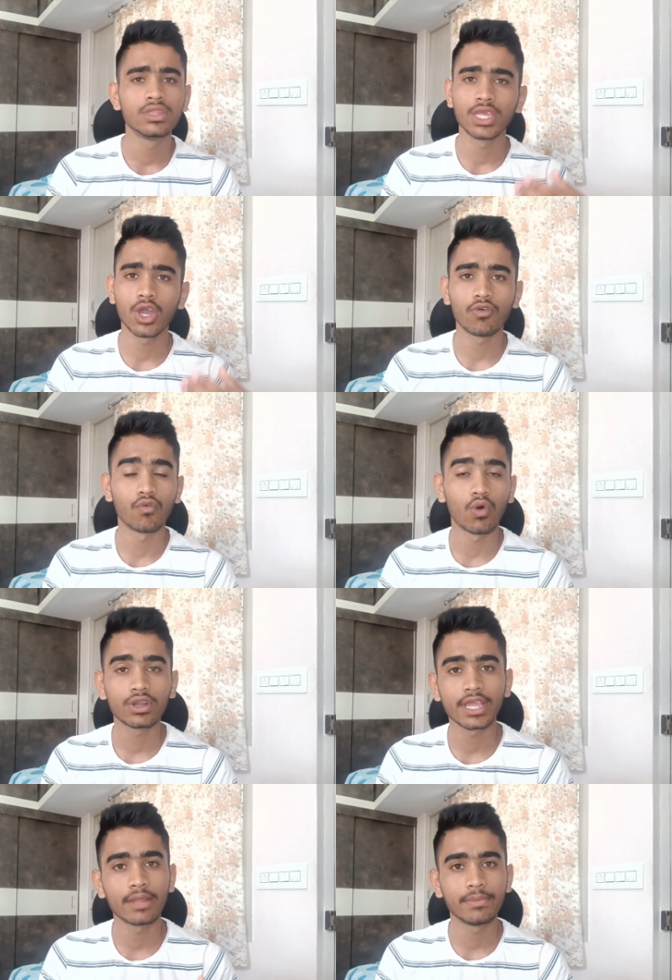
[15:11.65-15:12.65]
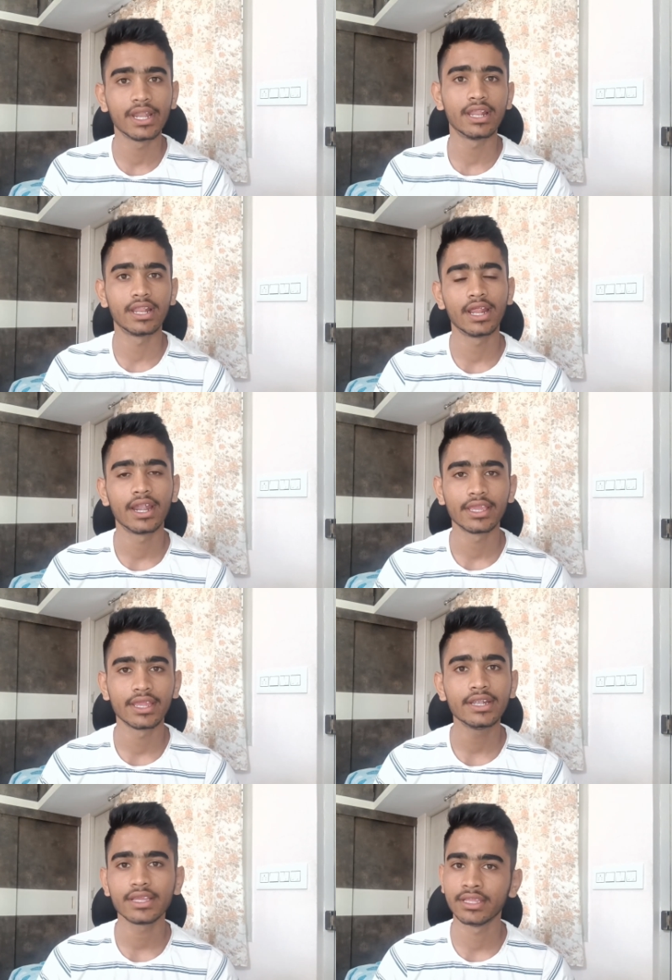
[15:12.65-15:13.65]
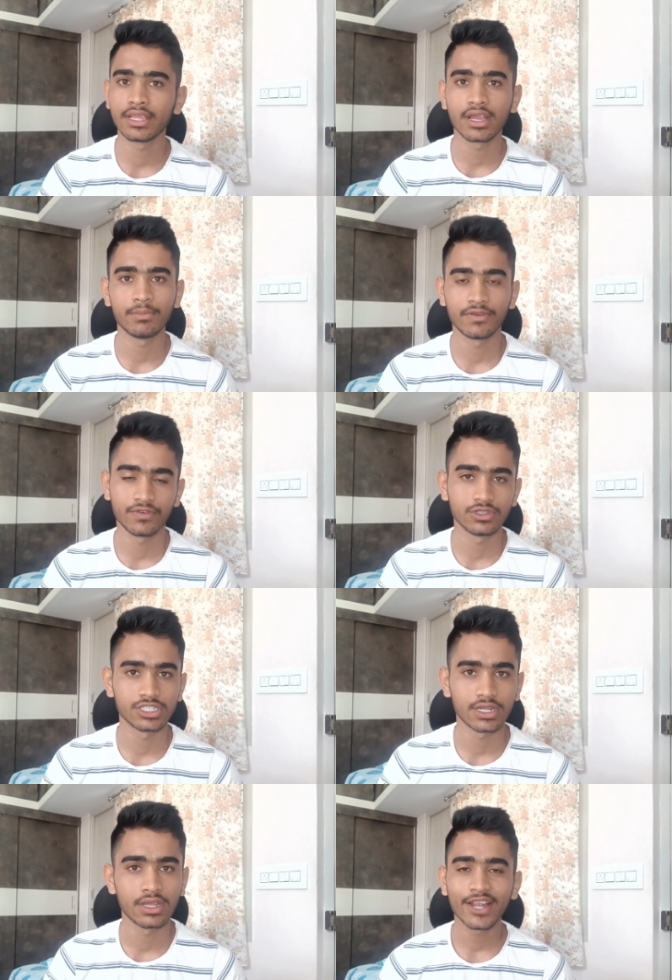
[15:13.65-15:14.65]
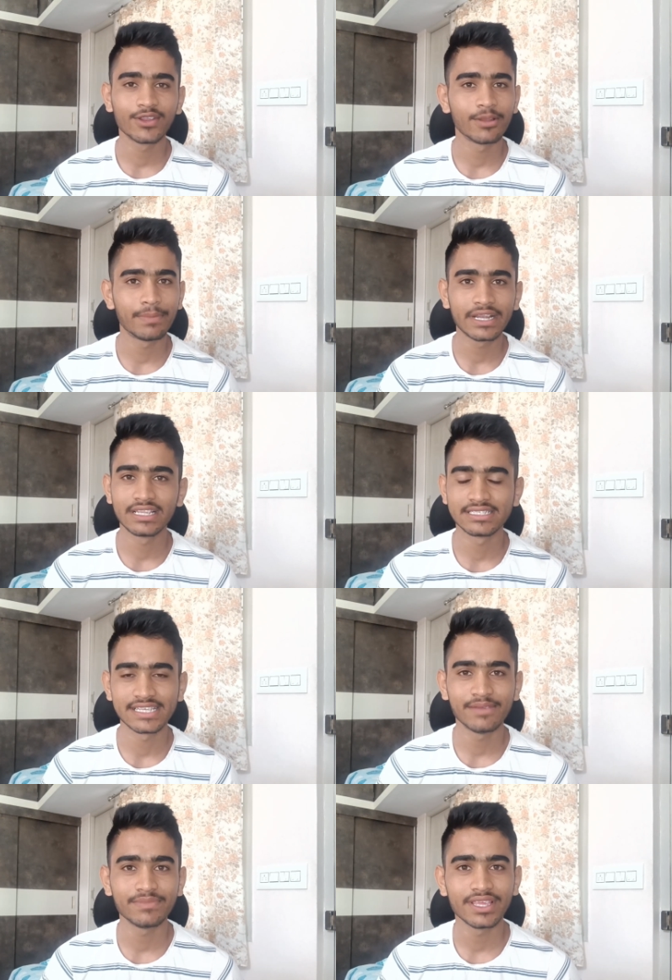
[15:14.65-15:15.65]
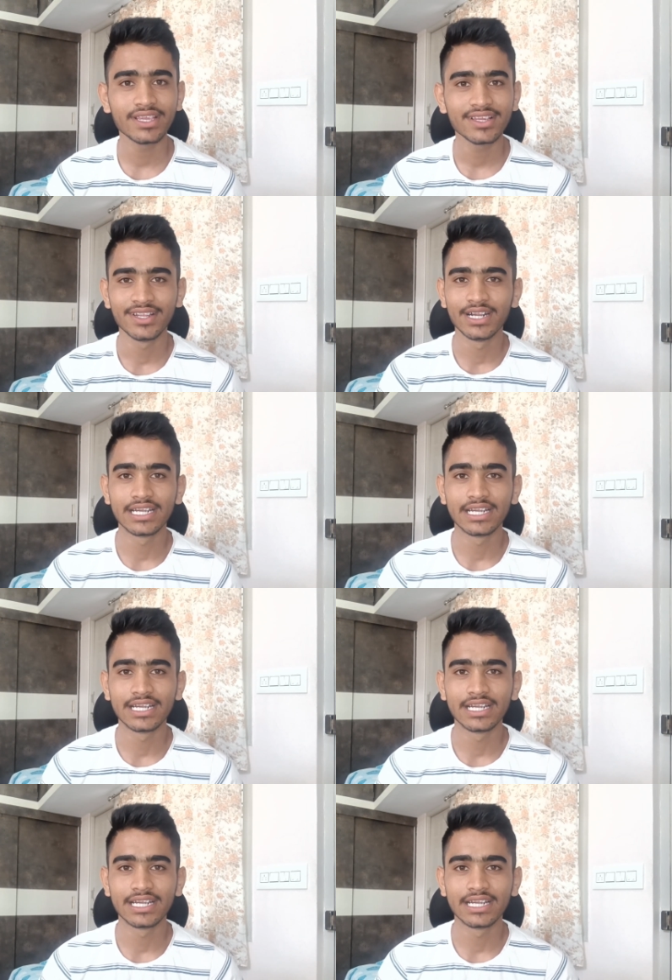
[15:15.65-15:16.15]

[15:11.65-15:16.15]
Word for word: think of what can be done regarding it in the coming future. I'd like to repeat the same thing.